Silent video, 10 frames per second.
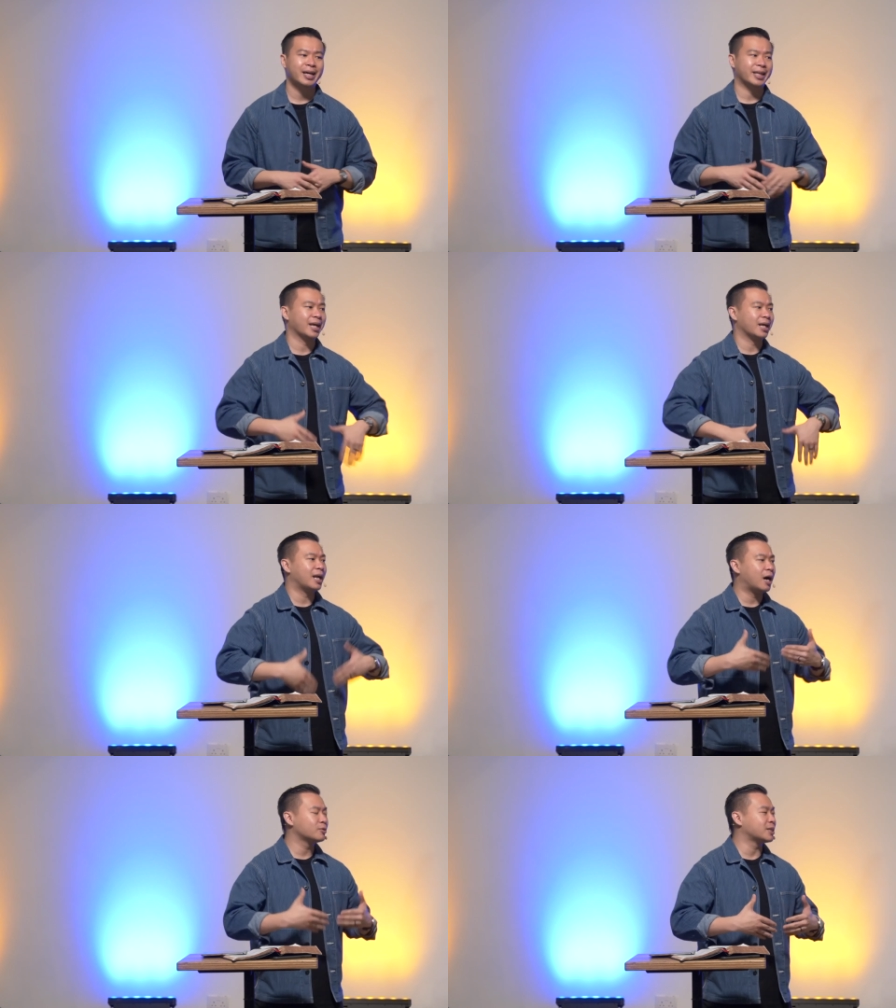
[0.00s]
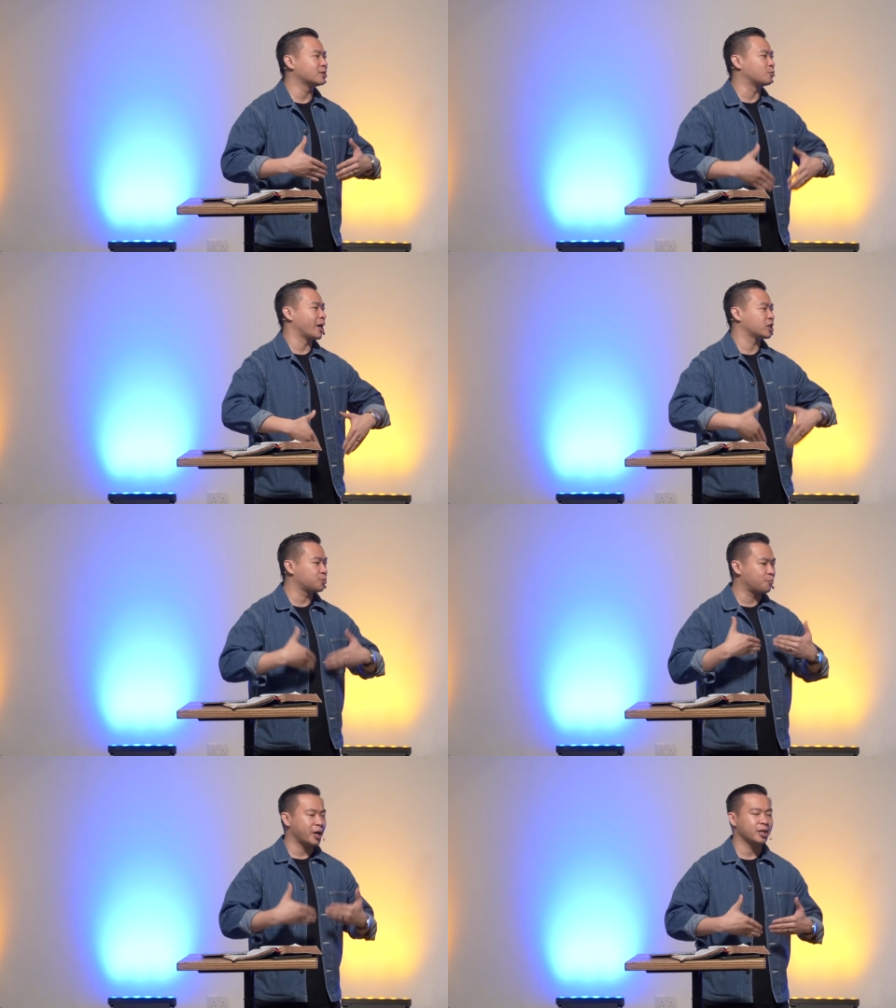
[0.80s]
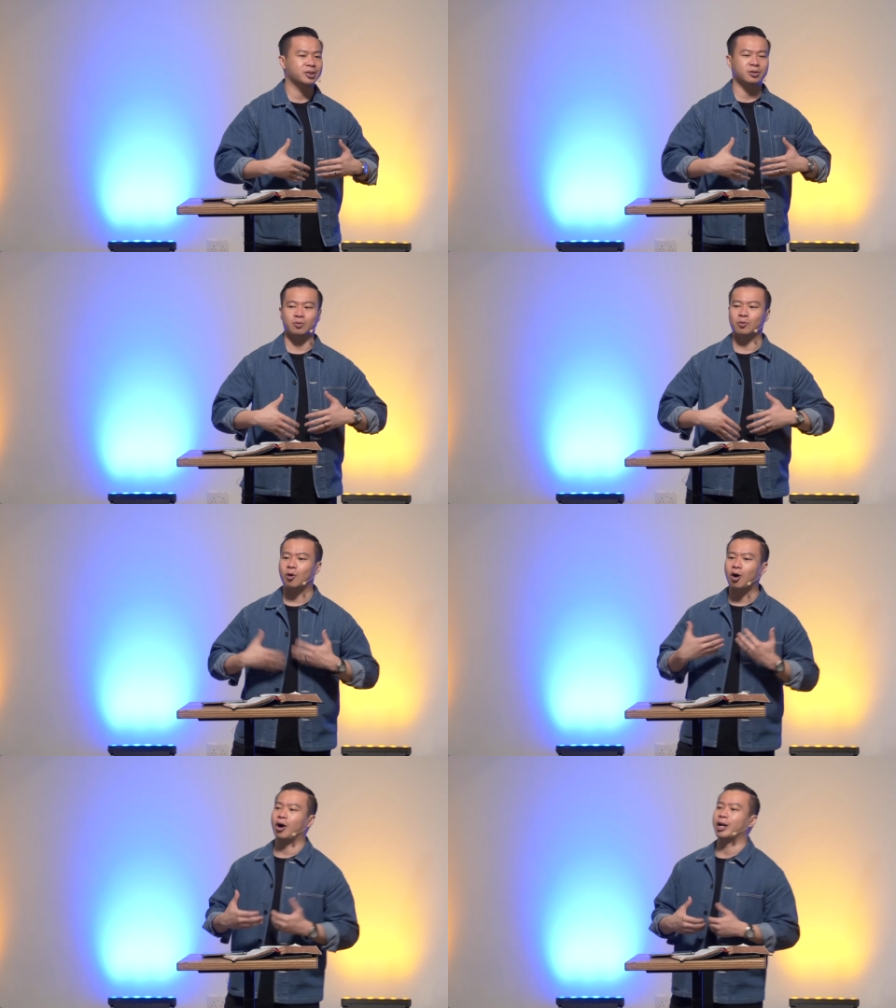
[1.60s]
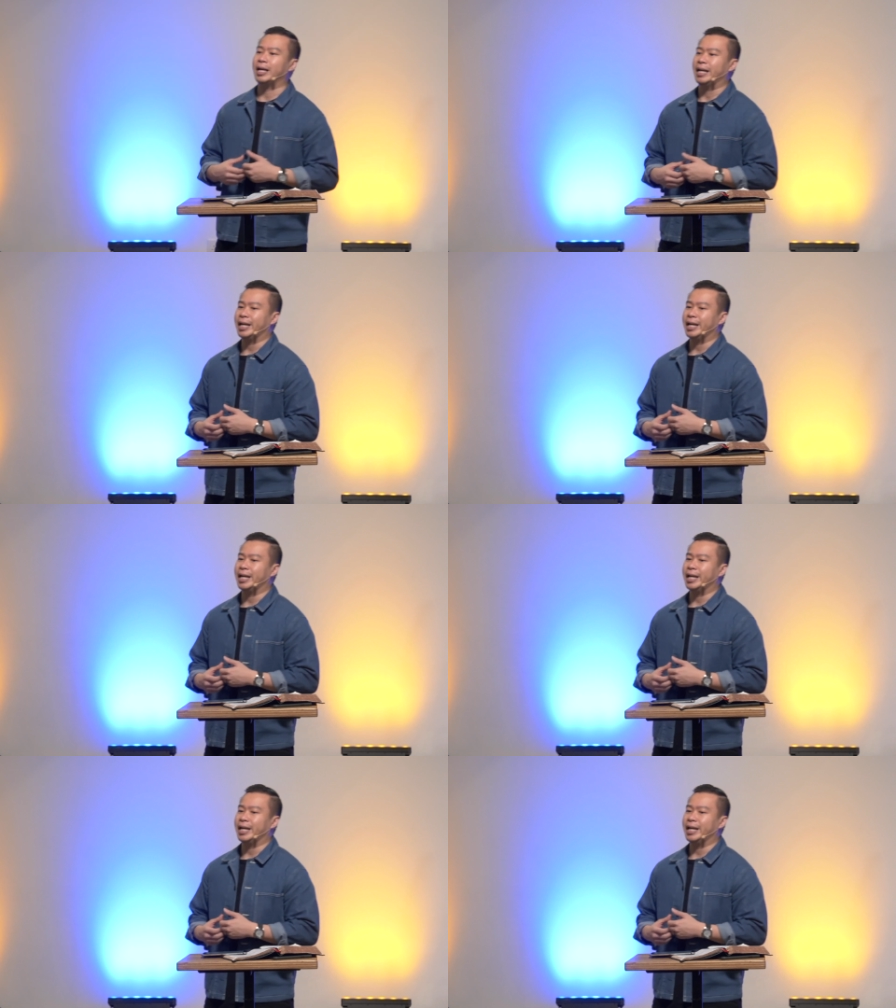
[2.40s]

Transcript: that allows us to express to God